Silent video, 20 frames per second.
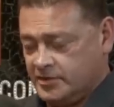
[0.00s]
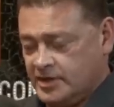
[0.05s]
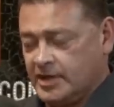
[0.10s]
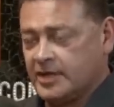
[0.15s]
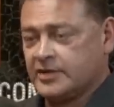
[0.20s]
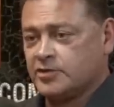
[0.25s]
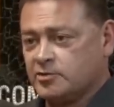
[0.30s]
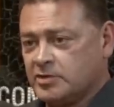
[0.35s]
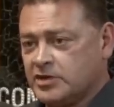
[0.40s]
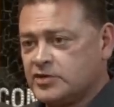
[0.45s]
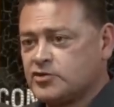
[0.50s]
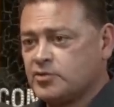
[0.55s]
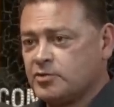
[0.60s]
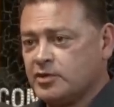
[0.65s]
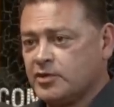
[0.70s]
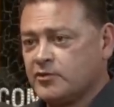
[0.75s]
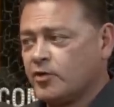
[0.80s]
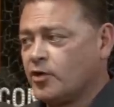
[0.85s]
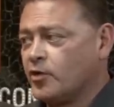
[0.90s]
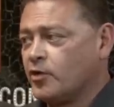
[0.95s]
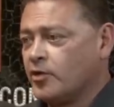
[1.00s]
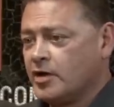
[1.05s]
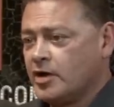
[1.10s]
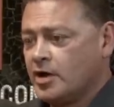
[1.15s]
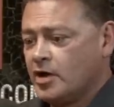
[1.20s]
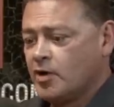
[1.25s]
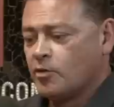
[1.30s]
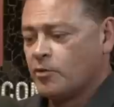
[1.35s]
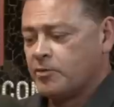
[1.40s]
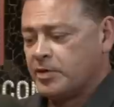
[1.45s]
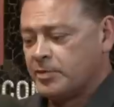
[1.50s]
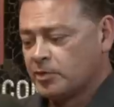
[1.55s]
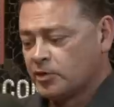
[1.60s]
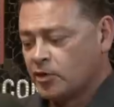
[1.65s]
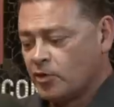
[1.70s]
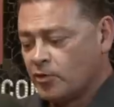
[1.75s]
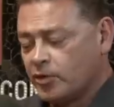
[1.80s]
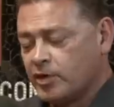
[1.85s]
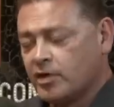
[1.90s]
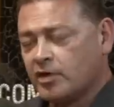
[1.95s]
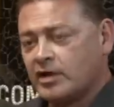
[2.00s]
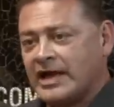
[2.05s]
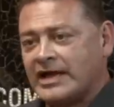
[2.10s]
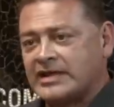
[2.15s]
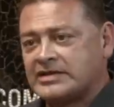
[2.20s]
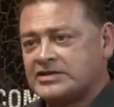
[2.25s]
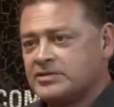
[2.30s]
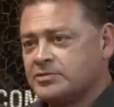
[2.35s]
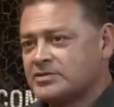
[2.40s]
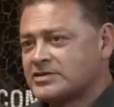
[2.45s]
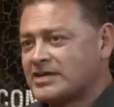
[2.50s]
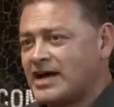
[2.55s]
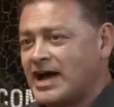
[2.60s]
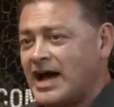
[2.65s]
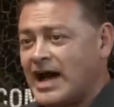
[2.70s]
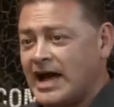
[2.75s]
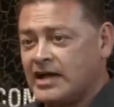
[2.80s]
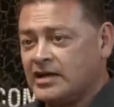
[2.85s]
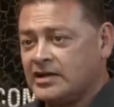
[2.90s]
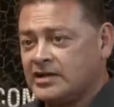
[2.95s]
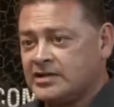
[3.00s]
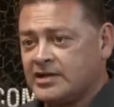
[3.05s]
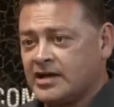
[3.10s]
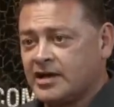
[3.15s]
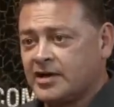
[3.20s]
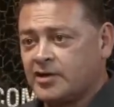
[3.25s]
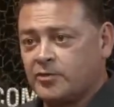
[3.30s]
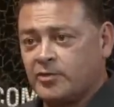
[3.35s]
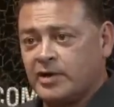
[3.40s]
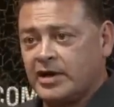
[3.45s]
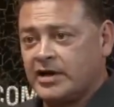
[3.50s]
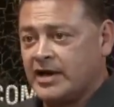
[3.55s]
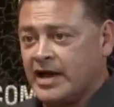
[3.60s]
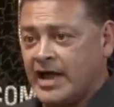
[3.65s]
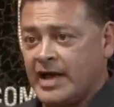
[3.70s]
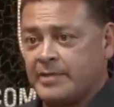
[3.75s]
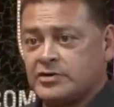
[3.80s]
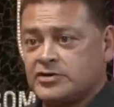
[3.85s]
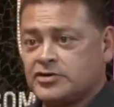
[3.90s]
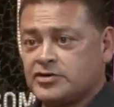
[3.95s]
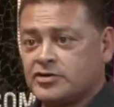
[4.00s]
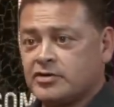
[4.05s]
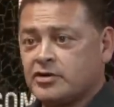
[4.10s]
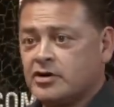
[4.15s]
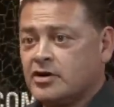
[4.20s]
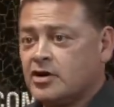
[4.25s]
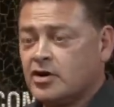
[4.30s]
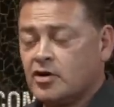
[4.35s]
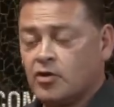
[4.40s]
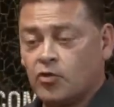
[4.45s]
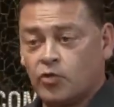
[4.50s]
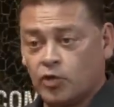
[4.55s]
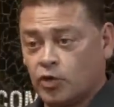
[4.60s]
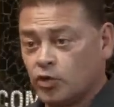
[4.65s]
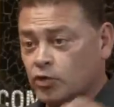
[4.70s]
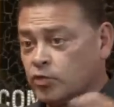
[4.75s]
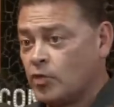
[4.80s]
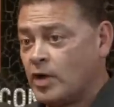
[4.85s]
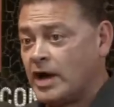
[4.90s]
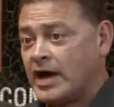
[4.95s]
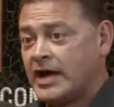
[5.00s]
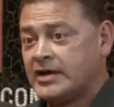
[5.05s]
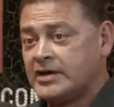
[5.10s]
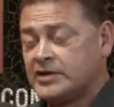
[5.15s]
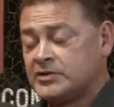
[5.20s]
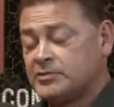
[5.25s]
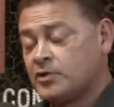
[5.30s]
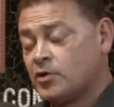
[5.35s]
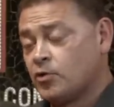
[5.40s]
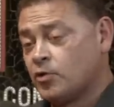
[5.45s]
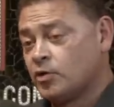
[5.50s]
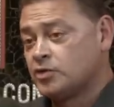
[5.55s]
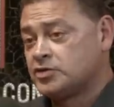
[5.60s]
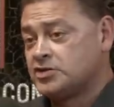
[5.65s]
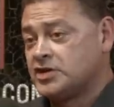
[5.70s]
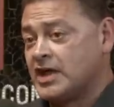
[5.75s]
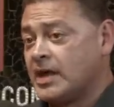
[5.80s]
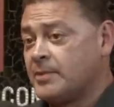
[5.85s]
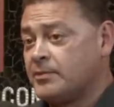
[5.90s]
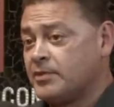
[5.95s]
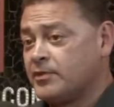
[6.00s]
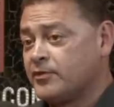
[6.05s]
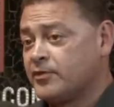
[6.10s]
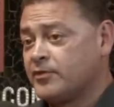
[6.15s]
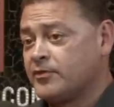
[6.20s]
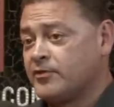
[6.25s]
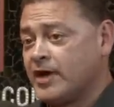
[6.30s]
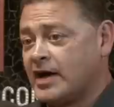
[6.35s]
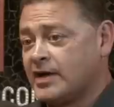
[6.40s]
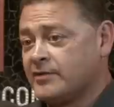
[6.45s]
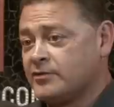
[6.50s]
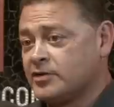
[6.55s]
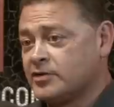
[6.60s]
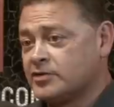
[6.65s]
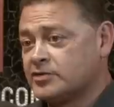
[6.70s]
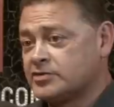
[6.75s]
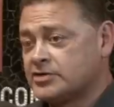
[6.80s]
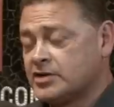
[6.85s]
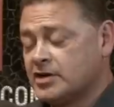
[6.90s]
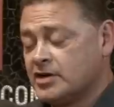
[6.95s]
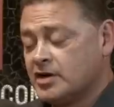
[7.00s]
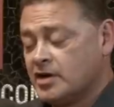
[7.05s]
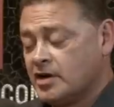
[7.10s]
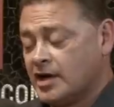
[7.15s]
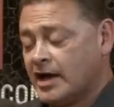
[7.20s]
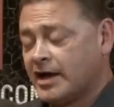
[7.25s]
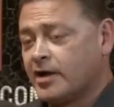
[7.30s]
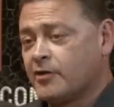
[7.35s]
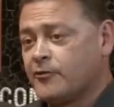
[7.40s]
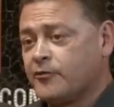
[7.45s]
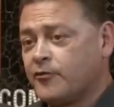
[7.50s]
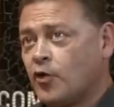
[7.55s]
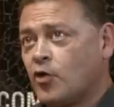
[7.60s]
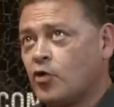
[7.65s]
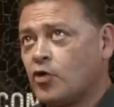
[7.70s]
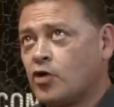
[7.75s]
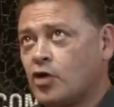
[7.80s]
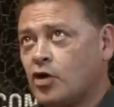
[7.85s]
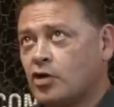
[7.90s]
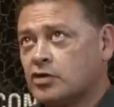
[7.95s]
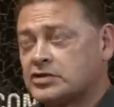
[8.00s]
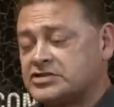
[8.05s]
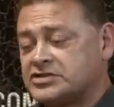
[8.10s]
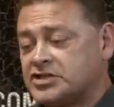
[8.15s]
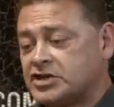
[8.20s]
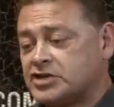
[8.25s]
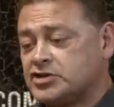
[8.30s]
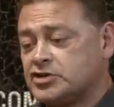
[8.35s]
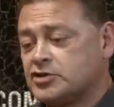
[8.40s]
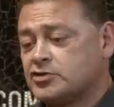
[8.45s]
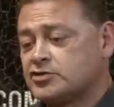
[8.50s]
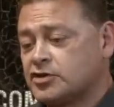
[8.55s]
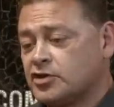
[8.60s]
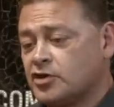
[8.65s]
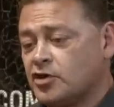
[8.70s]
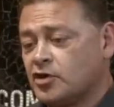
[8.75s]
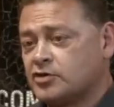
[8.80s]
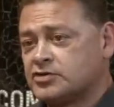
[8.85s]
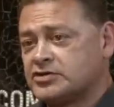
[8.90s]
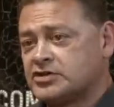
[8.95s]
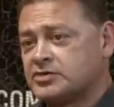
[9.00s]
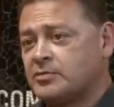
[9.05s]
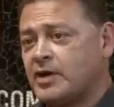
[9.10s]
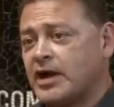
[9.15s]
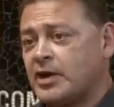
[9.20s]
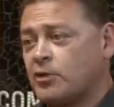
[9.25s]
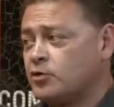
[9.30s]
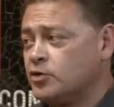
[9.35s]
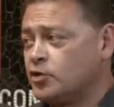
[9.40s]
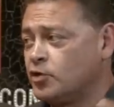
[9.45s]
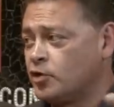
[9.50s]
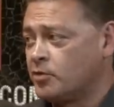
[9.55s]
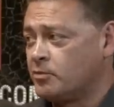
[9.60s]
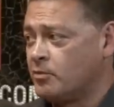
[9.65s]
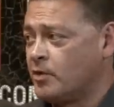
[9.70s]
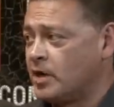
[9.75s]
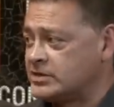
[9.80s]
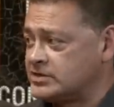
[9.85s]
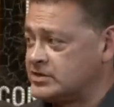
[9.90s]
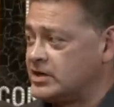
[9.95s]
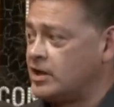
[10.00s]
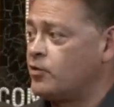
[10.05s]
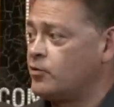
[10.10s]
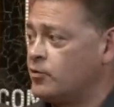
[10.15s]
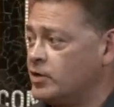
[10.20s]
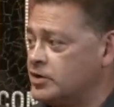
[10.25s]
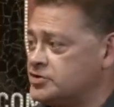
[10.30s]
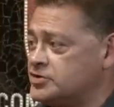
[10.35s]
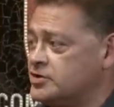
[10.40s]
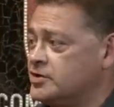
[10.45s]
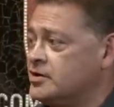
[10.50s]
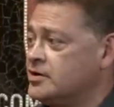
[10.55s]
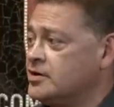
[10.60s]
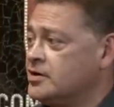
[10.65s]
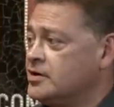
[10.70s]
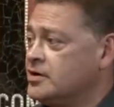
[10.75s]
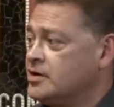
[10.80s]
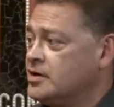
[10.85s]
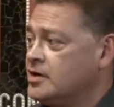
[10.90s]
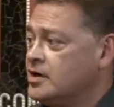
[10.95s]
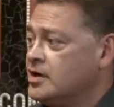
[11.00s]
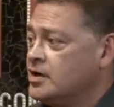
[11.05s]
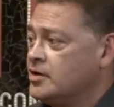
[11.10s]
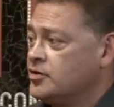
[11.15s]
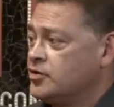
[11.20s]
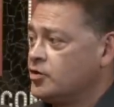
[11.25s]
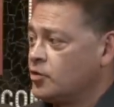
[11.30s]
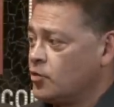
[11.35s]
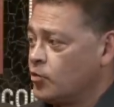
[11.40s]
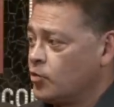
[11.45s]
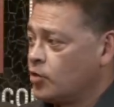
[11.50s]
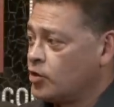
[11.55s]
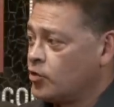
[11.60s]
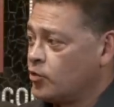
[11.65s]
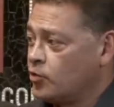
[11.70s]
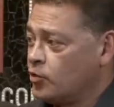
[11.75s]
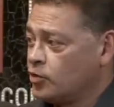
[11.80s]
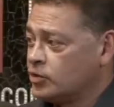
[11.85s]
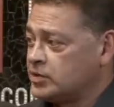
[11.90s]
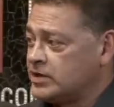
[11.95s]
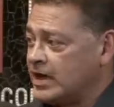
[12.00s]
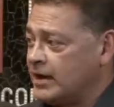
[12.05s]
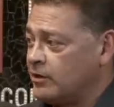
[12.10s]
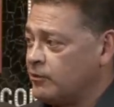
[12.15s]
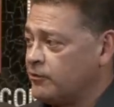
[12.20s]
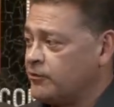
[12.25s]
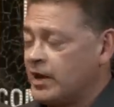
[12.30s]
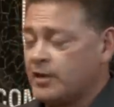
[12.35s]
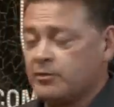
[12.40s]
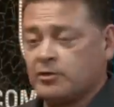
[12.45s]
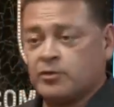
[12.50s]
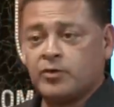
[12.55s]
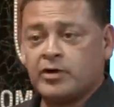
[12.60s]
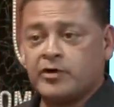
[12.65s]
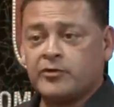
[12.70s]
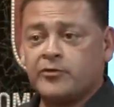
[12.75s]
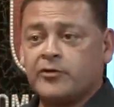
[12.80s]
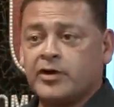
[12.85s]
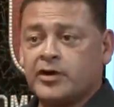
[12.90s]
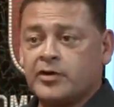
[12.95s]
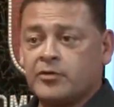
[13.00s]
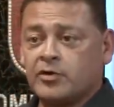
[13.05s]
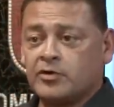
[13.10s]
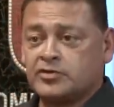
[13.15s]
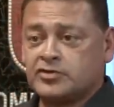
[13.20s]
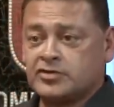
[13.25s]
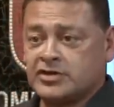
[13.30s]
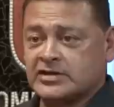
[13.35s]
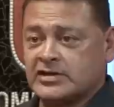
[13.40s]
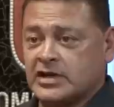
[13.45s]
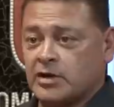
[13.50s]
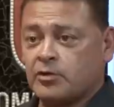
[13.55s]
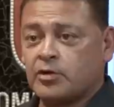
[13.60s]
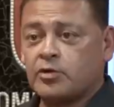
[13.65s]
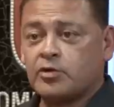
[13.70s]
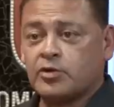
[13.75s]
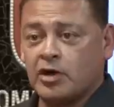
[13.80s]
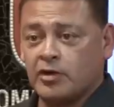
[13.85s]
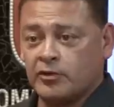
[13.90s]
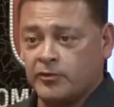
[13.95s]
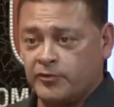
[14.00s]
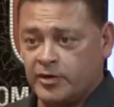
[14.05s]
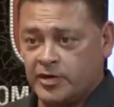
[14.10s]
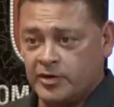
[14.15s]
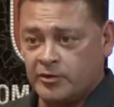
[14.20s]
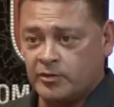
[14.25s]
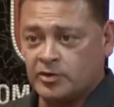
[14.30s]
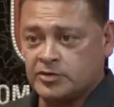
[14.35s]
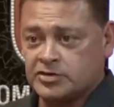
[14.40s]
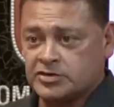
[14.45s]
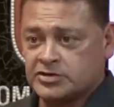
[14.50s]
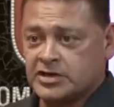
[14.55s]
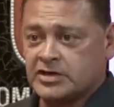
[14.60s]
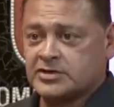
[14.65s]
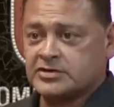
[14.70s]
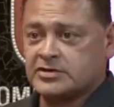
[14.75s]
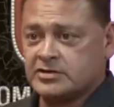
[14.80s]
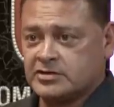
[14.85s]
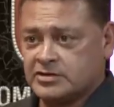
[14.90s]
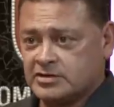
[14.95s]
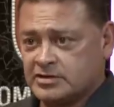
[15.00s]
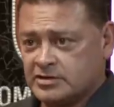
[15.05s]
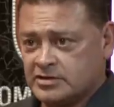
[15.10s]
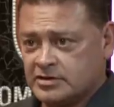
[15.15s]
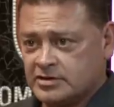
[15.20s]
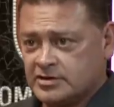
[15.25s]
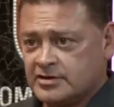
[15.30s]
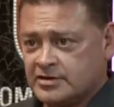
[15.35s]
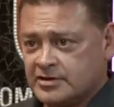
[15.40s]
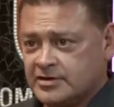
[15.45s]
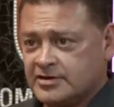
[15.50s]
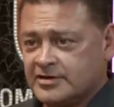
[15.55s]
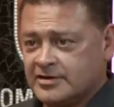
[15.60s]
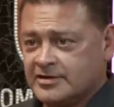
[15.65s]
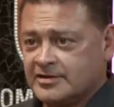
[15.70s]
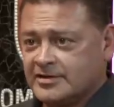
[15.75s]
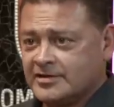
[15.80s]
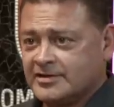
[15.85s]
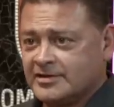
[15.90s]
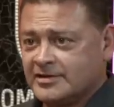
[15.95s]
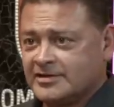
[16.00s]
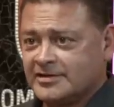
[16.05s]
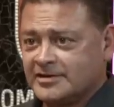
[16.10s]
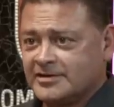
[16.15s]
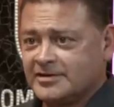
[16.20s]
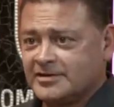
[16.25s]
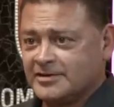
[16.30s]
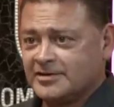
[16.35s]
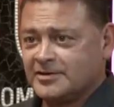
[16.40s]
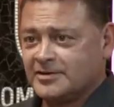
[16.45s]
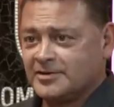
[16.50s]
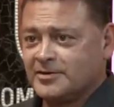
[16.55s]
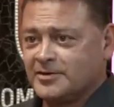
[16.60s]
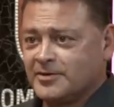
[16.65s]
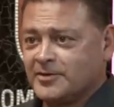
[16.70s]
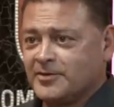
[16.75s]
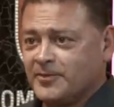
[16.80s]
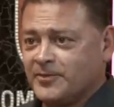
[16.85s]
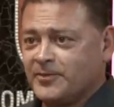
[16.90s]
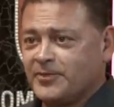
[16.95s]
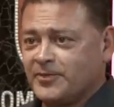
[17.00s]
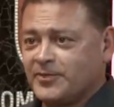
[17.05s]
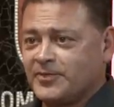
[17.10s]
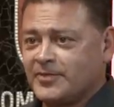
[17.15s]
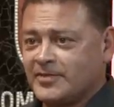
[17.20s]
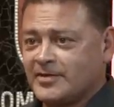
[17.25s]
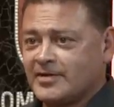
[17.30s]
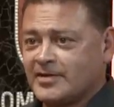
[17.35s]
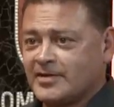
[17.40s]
Yeah, Dmitri Bivol. What people don't realize, he was a highly decorated amateur worldwide. He's been a world champion for 5 years. I got a phone call 6 years ago. It says, Mike, will you go to Moscow, Russia? You're going to work a world title fight with one of Freddie Roach's guys. I work with all of Freddie Roach's guys. You sure you weren't over there peeing on the bed going with the other number